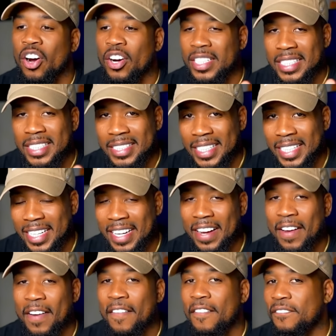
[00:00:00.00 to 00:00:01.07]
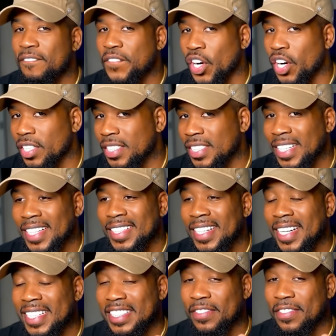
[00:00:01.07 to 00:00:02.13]
are sick fucks.
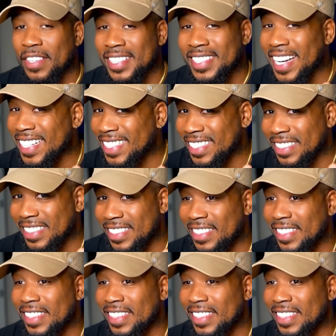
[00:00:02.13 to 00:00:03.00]
That's